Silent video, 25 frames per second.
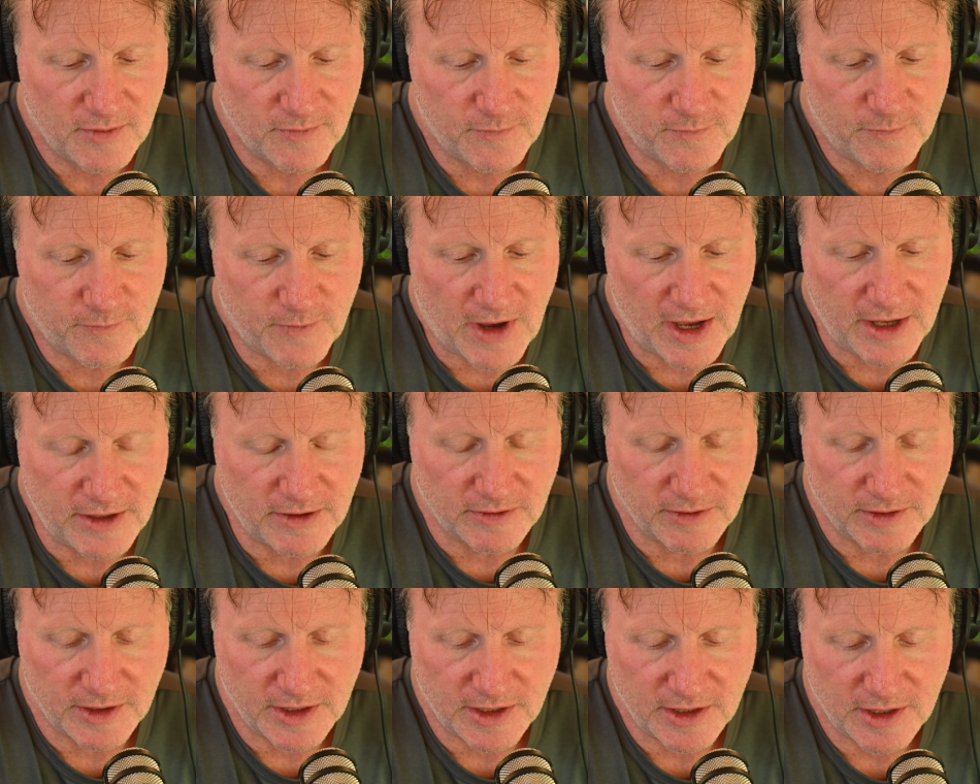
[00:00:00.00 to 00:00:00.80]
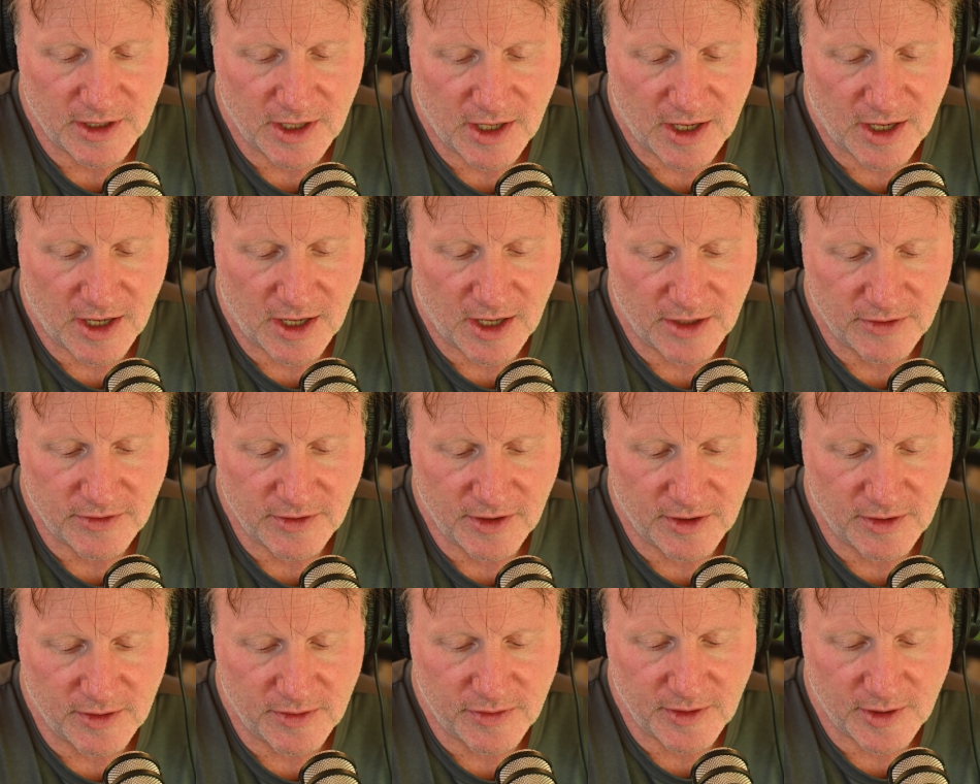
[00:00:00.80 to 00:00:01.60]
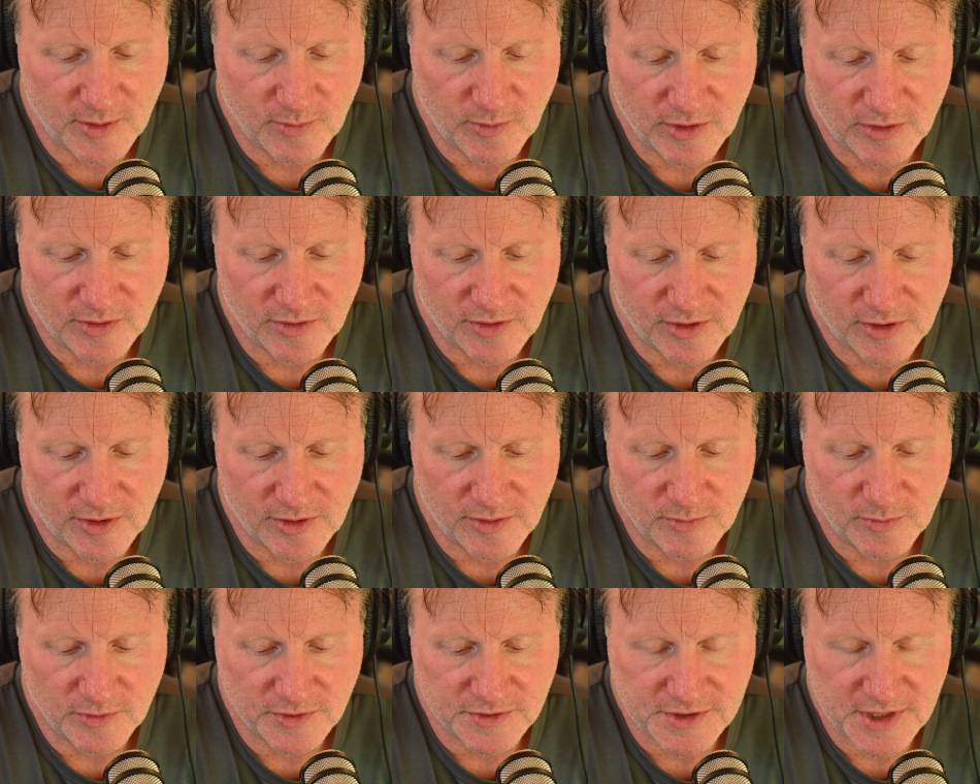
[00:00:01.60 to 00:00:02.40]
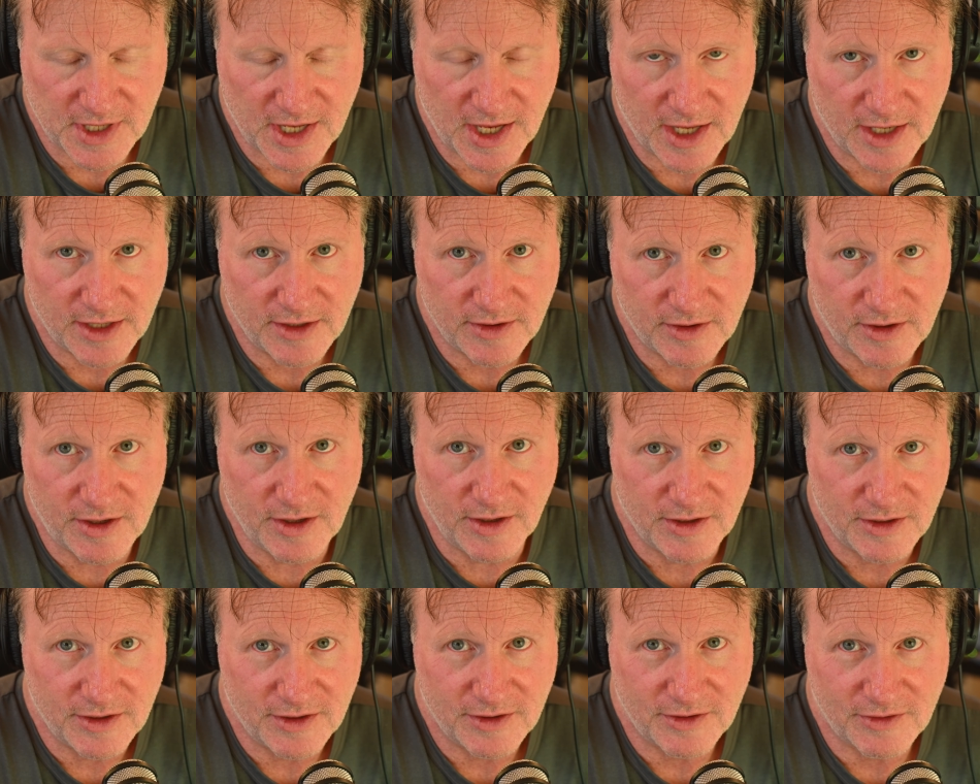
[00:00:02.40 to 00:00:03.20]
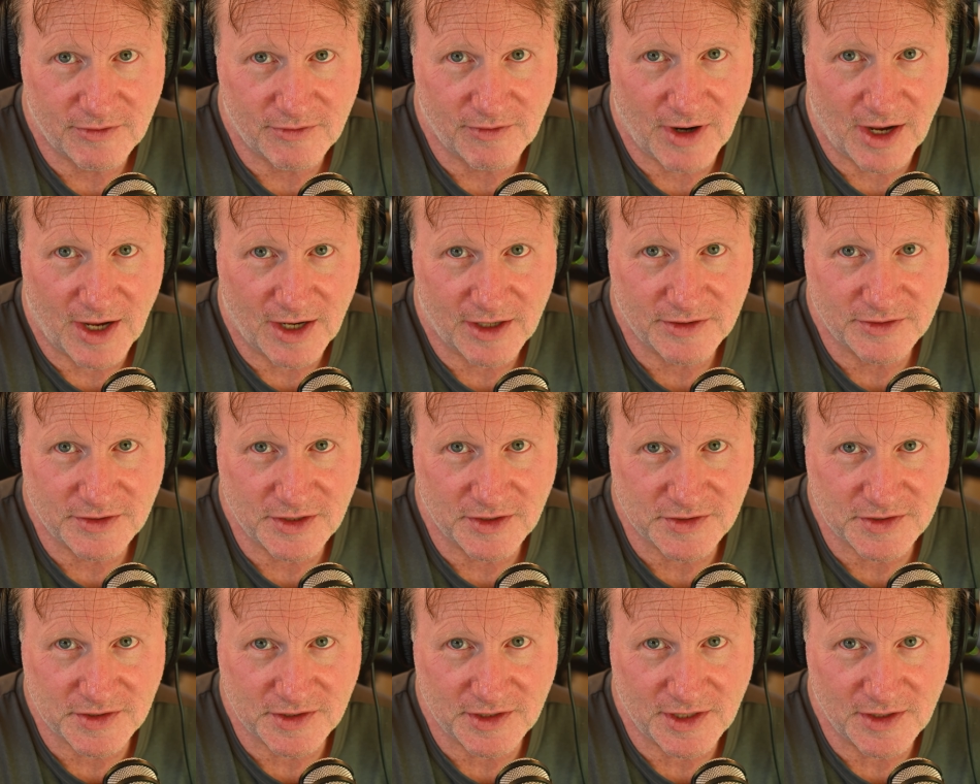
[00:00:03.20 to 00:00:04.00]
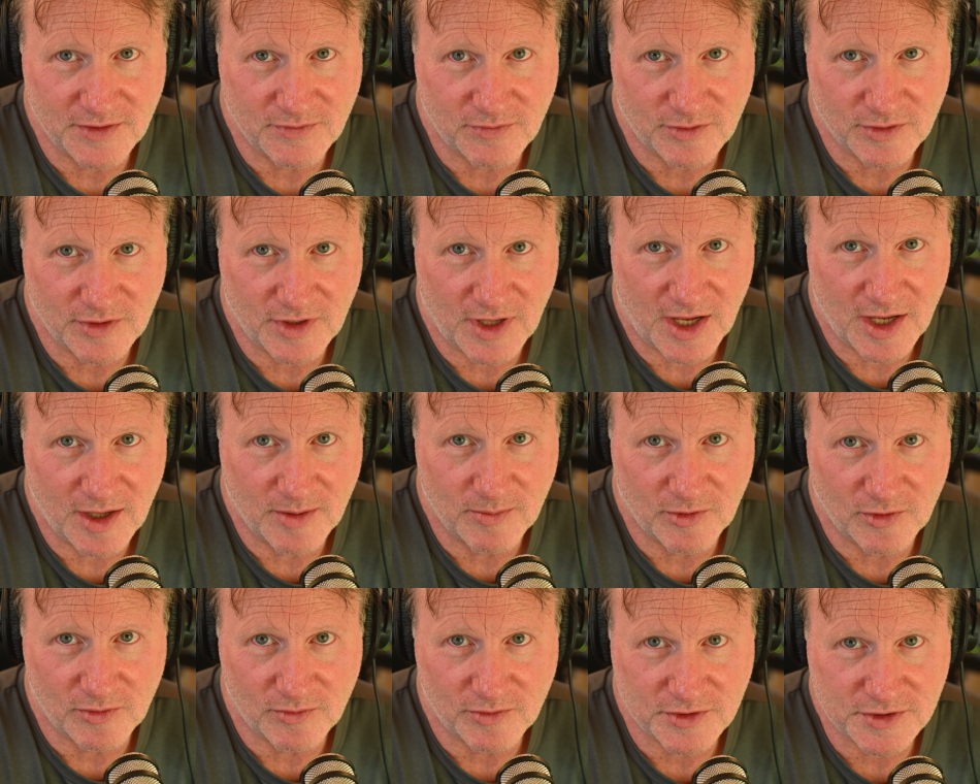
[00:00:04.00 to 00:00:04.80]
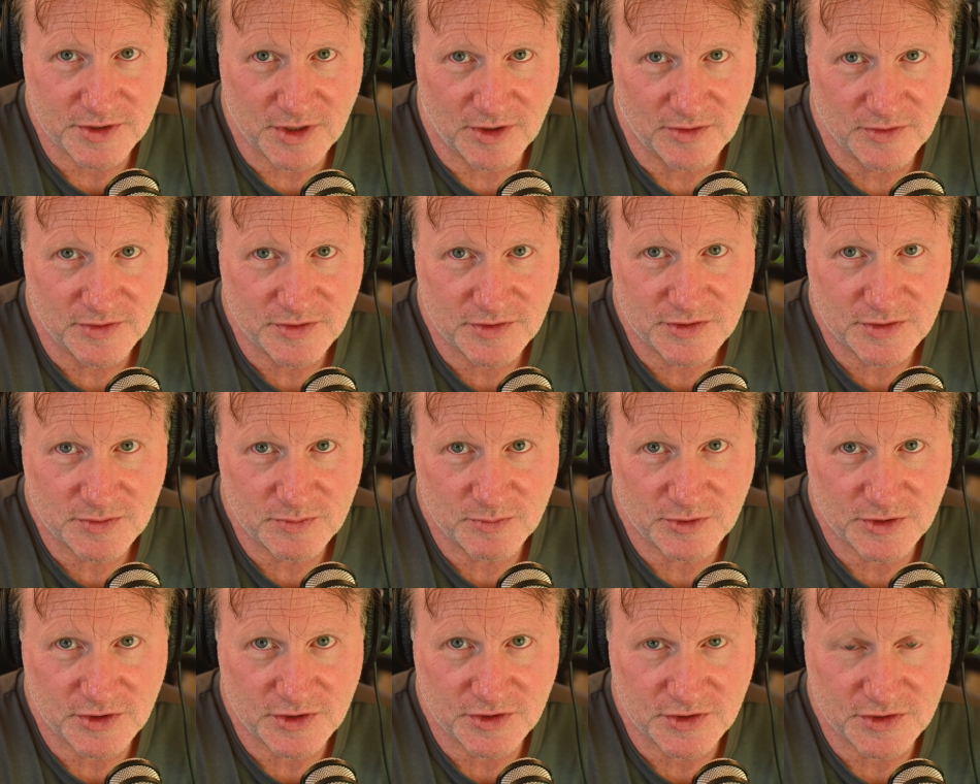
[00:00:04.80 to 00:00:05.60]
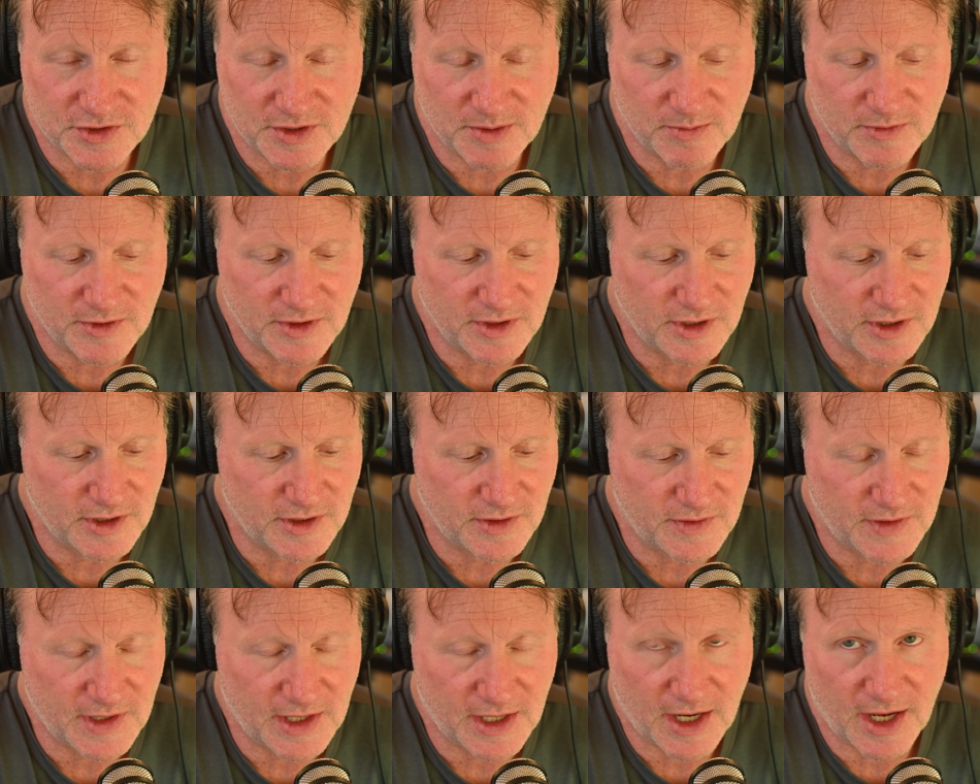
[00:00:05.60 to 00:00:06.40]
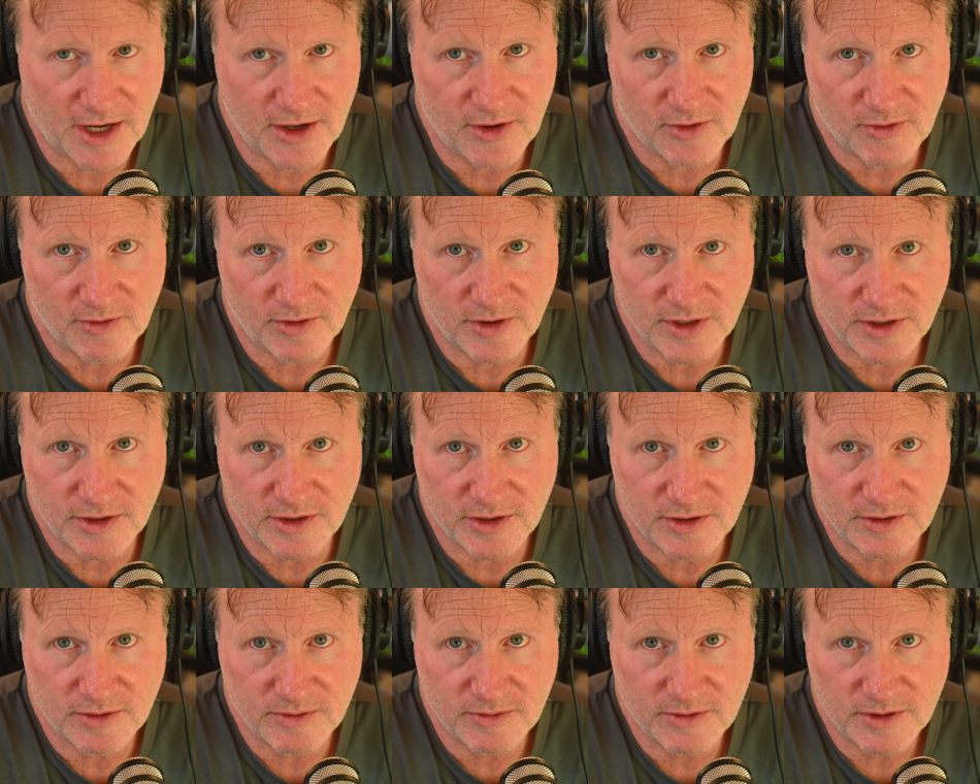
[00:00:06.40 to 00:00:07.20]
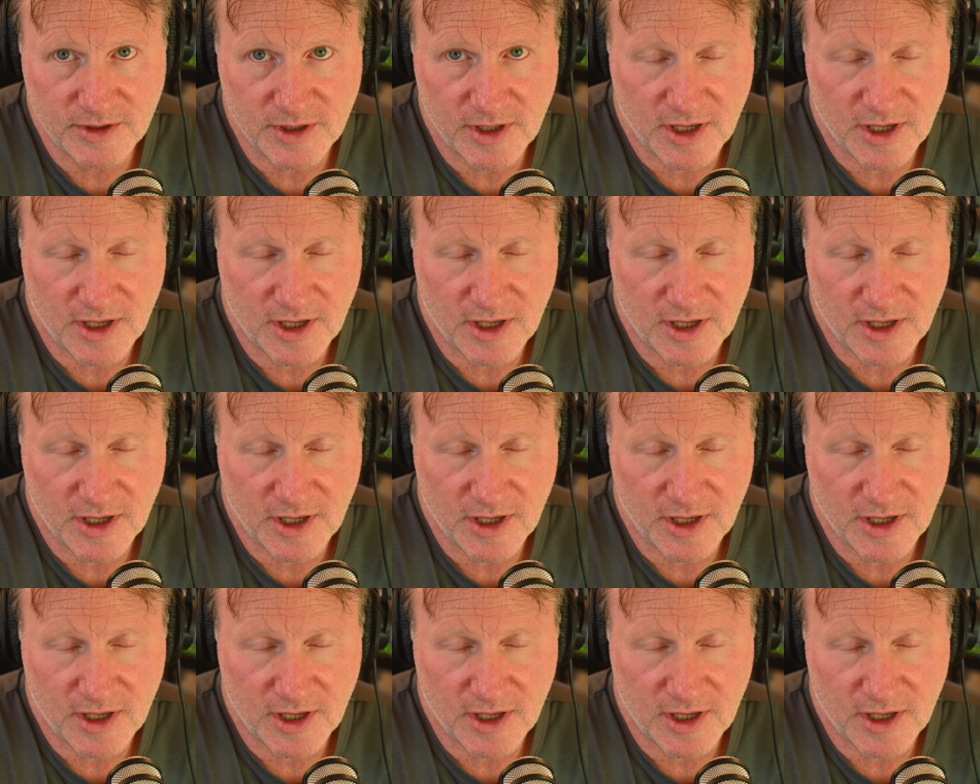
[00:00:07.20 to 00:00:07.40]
Finally, the other thing we learned was that Grok doesn't give reliable results, which is something that I already knew.